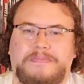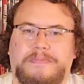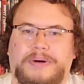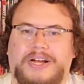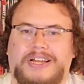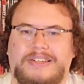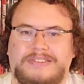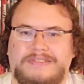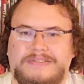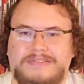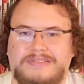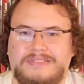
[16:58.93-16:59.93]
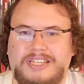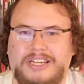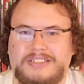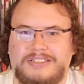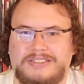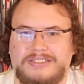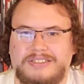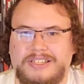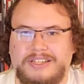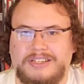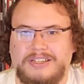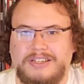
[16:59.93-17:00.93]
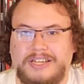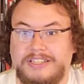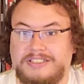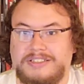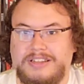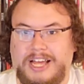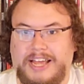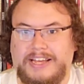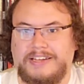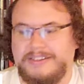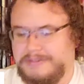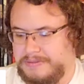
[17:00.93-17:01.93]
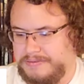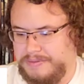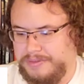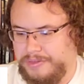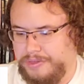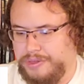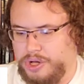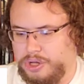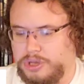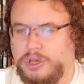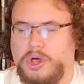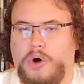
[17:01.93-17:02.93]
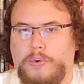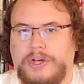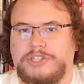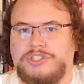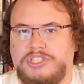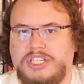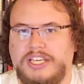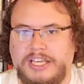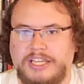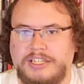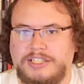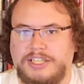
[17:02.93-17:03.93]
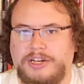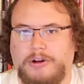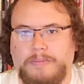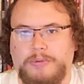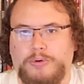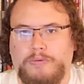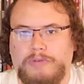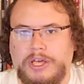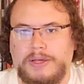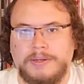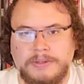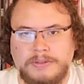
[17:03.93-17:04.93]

But it's still it's like the lowest E tier movie